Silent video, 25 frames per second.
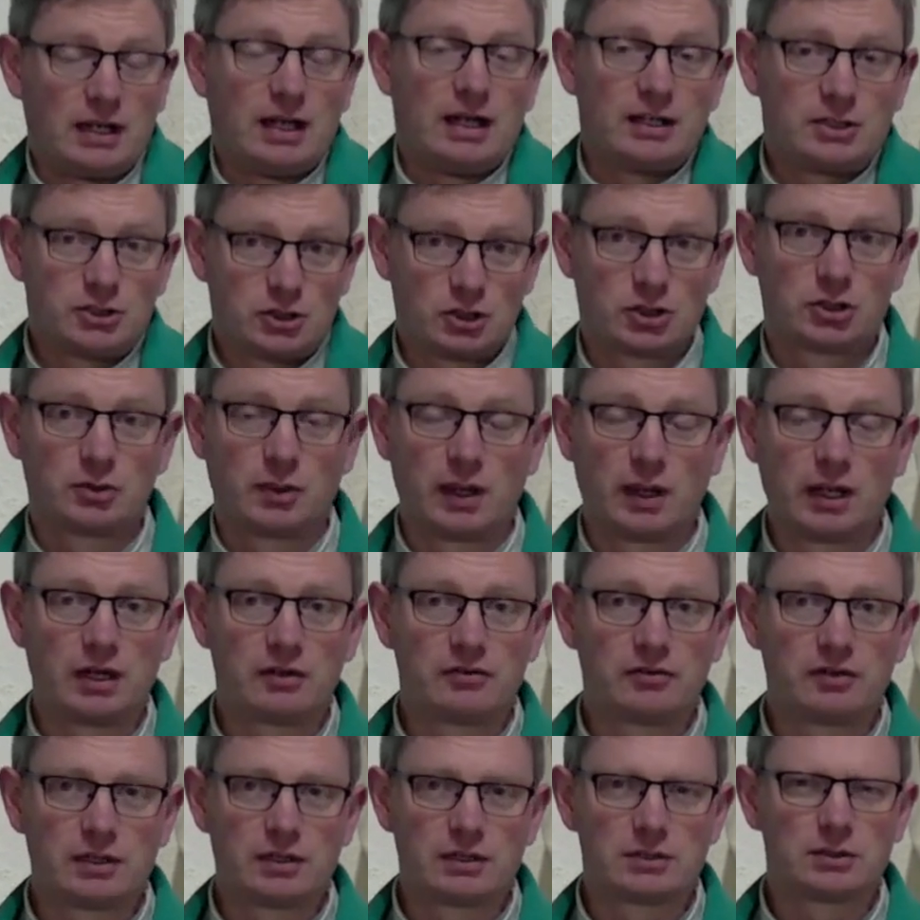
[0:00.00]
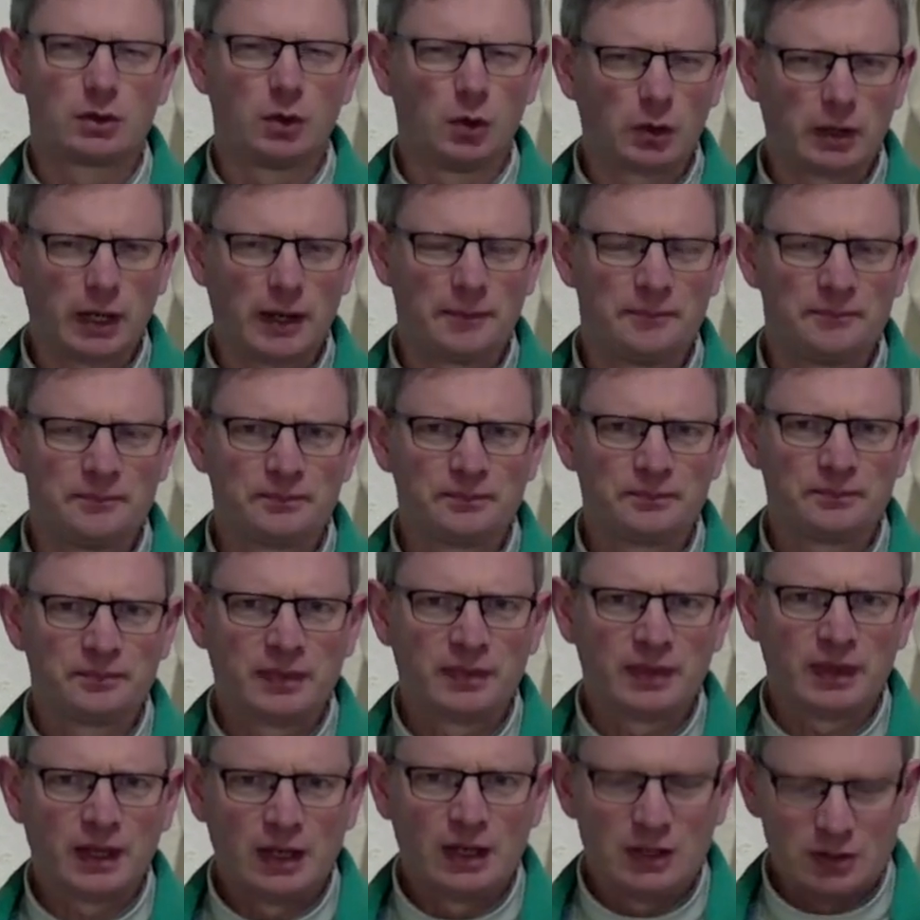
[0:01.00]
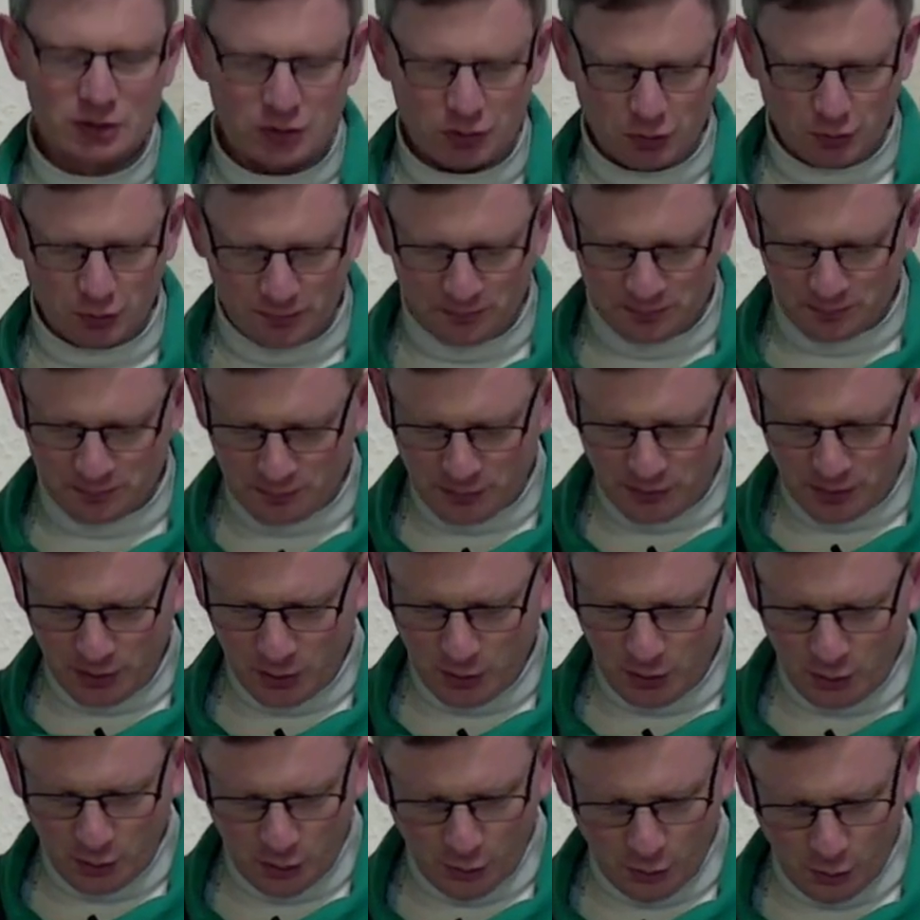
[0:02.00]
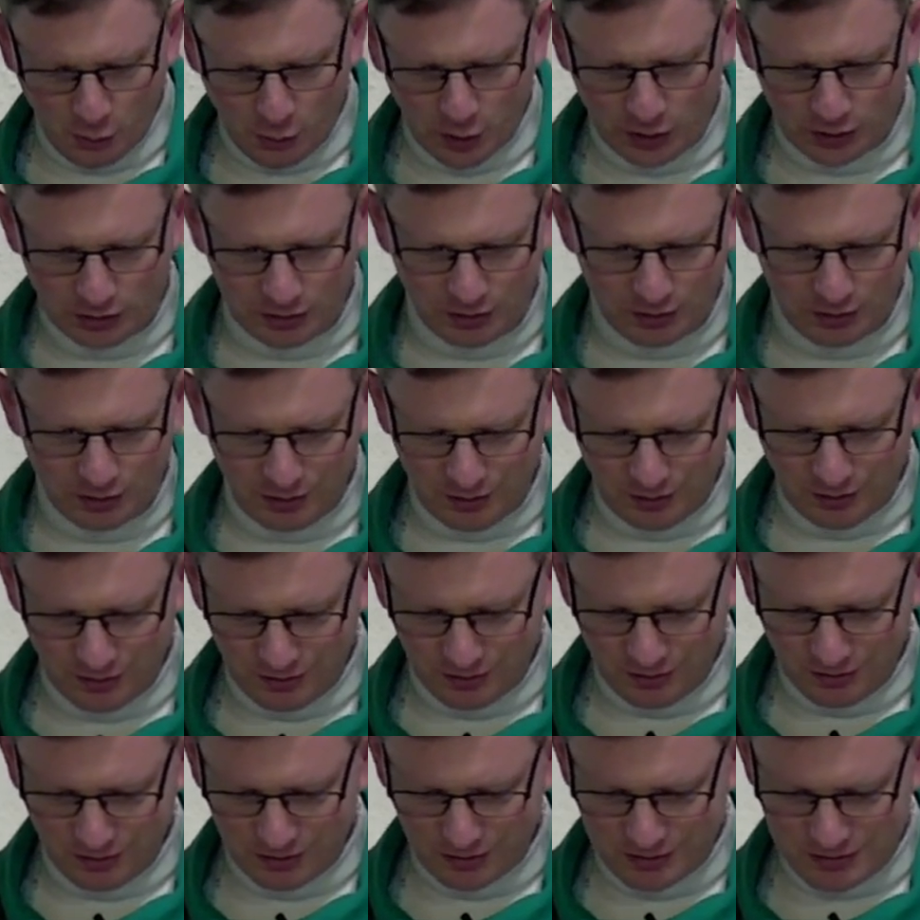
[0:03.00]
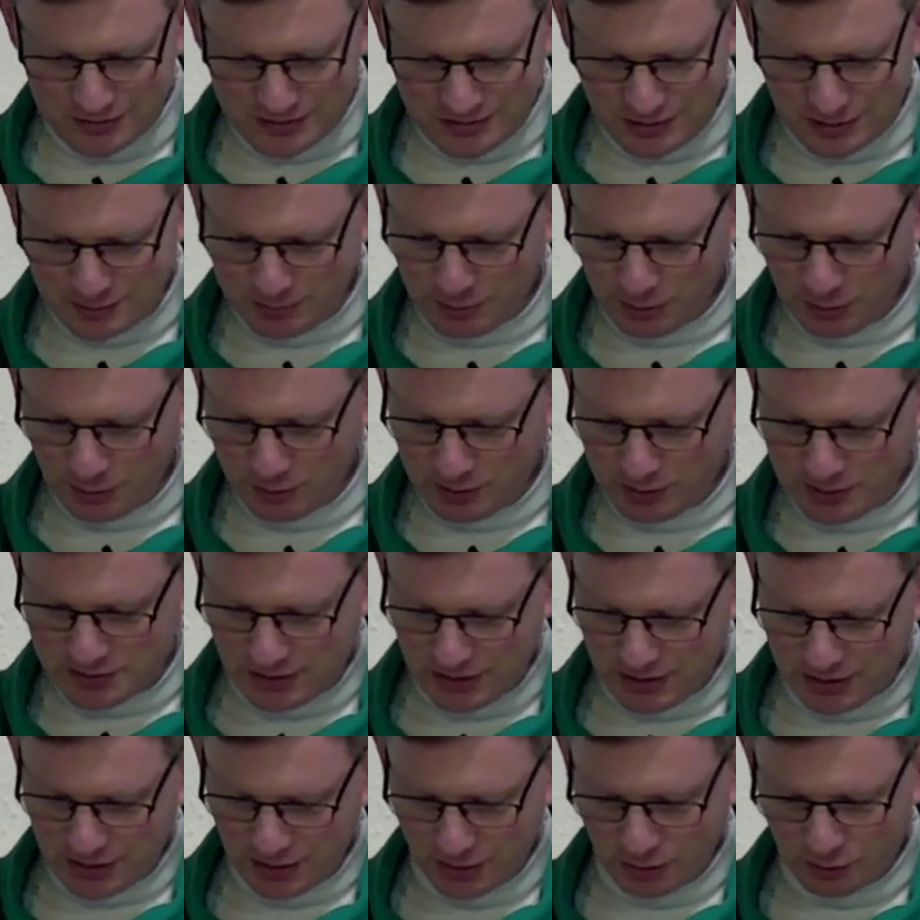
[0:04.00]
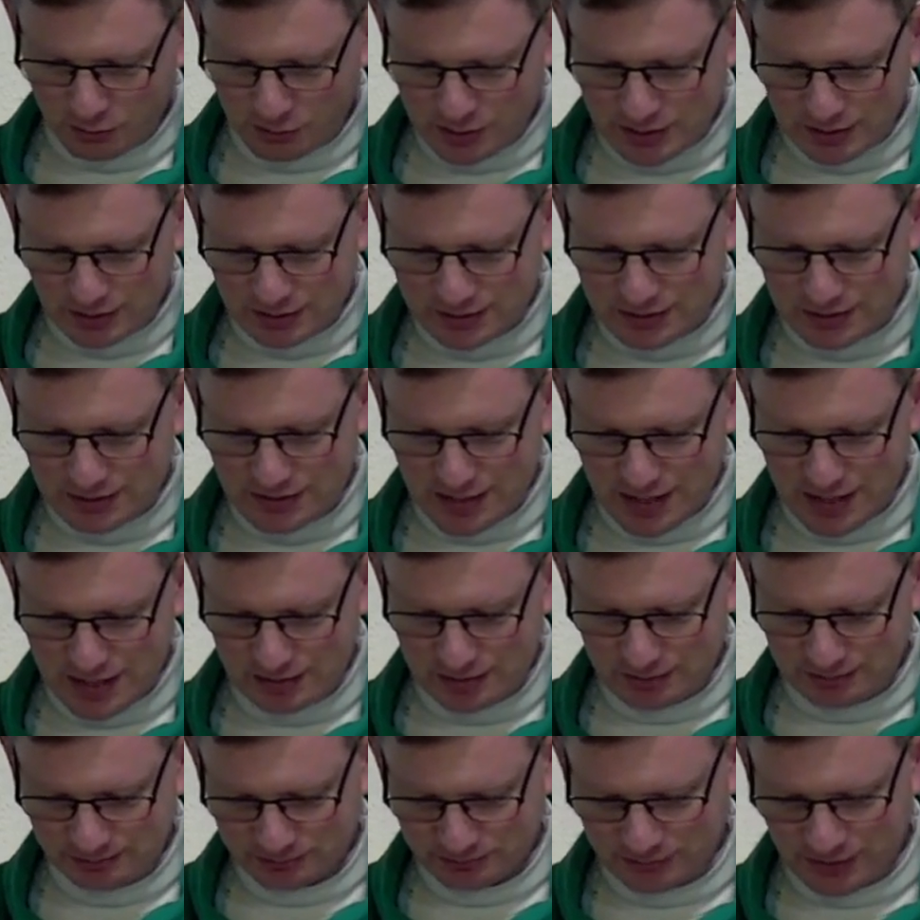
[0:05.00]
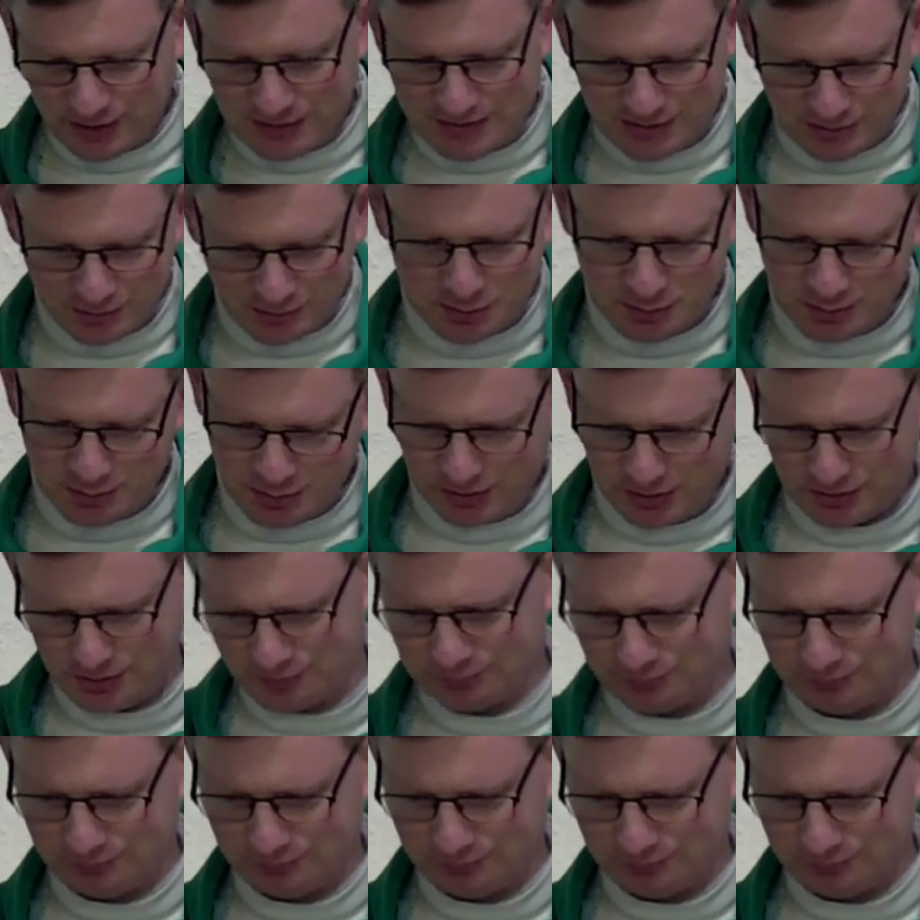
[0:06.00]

It's just the way life is. Okay, so what Saint Paul is saying in our reading today, it sounds a bit